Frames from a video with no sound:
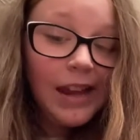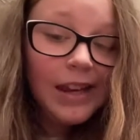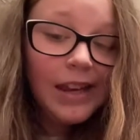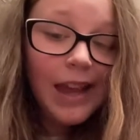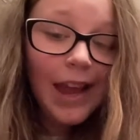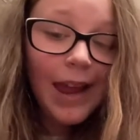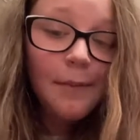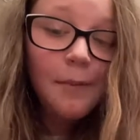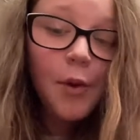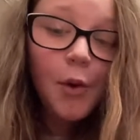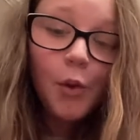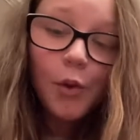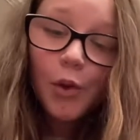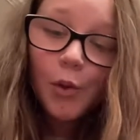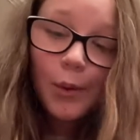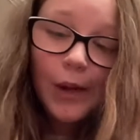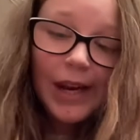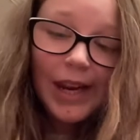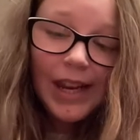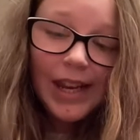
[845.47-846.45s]
and came all the
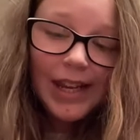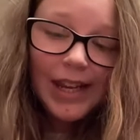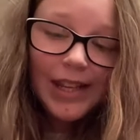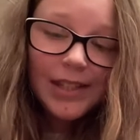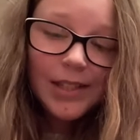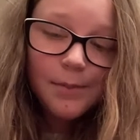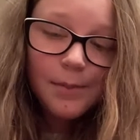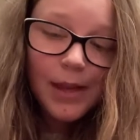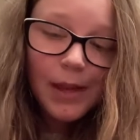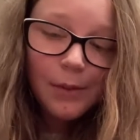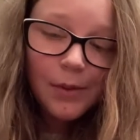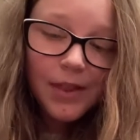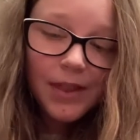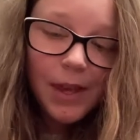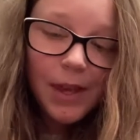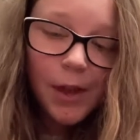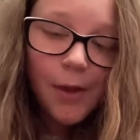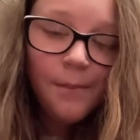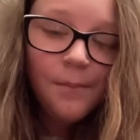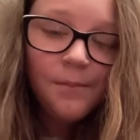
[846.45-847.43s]
way here to be with
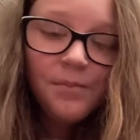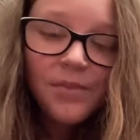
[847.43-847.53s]
you.